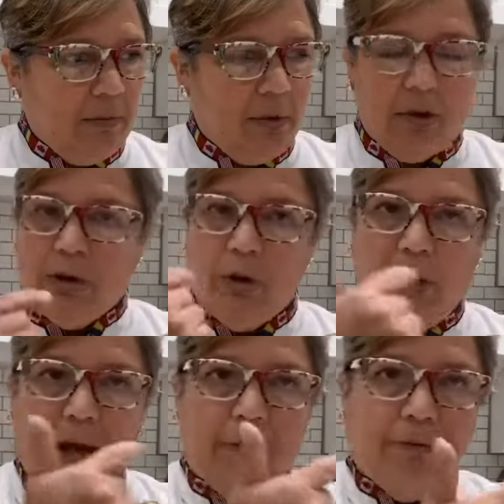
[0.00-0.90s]
I'm gonna show you
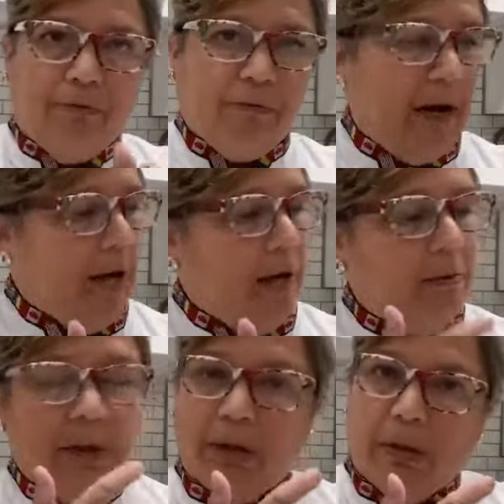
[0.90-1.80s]
how to
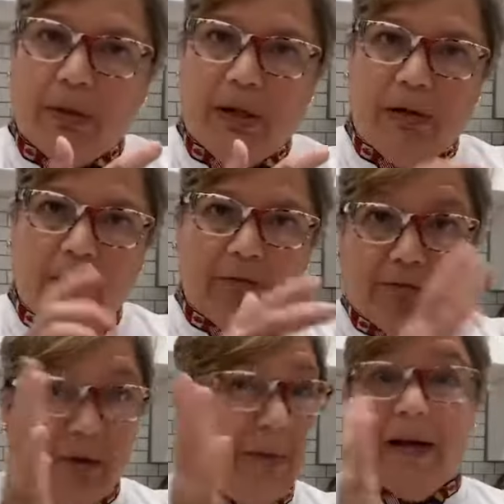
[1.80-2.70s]
frame the cookie. You can
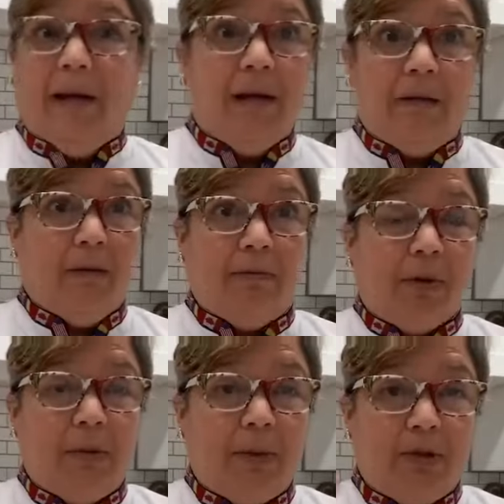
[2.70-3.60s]
frame anything
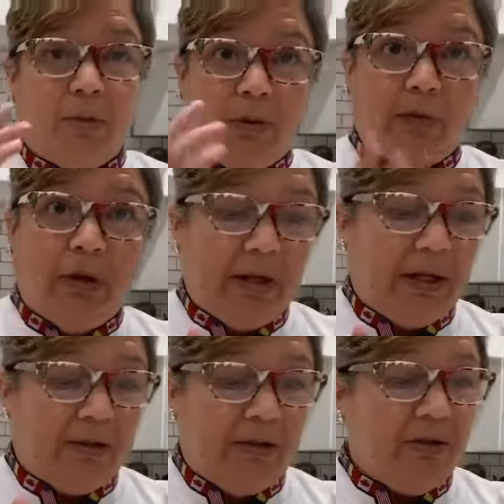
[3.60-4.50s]
pretty much with royal
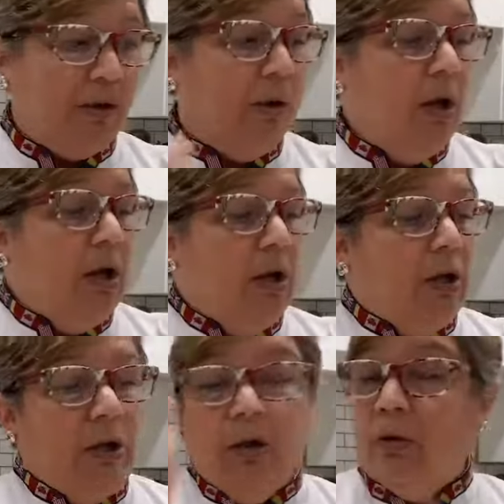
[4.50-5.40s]
icing. So
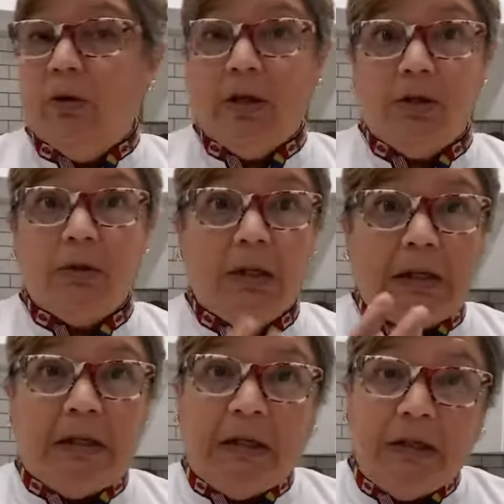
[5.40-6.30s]
you don't actually
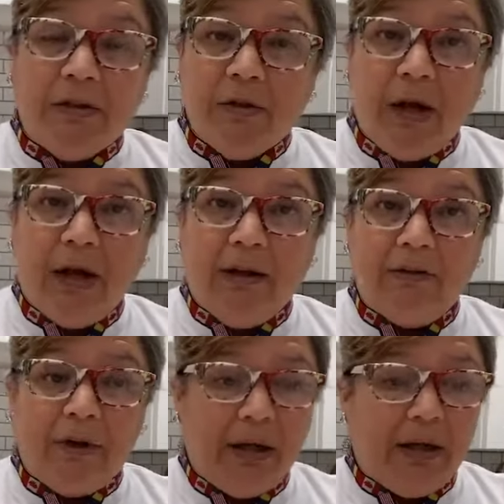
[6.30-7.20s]
need to
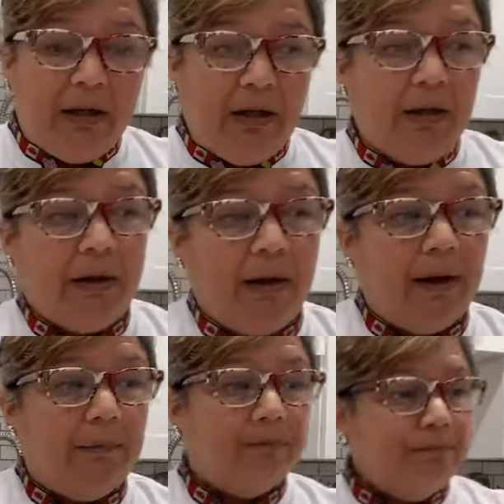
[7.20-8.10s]
have any,
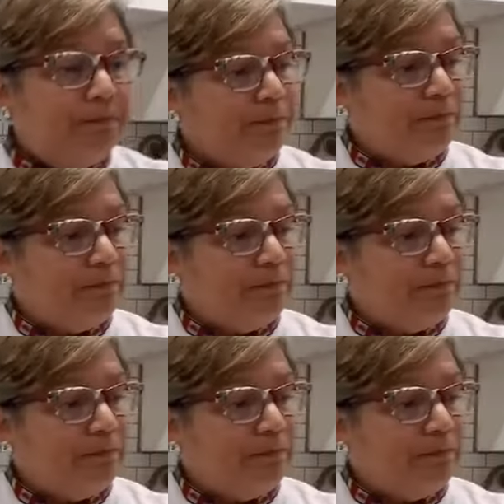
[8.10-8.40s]
um,